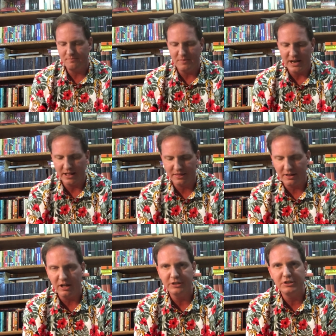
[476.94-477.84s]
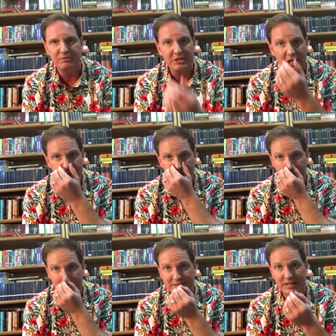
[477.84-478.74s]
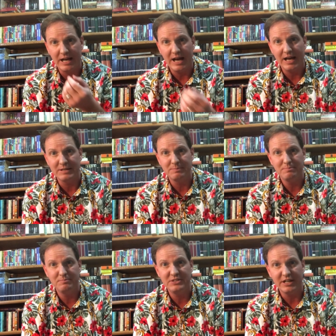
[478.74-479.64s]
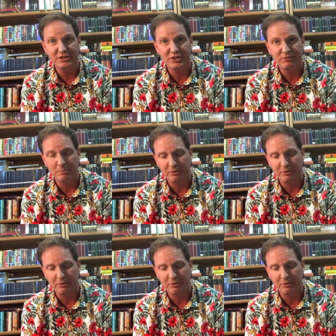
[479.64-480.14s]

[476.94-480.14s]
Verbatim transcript: an anthology of D.H. Lawrence that has sections from the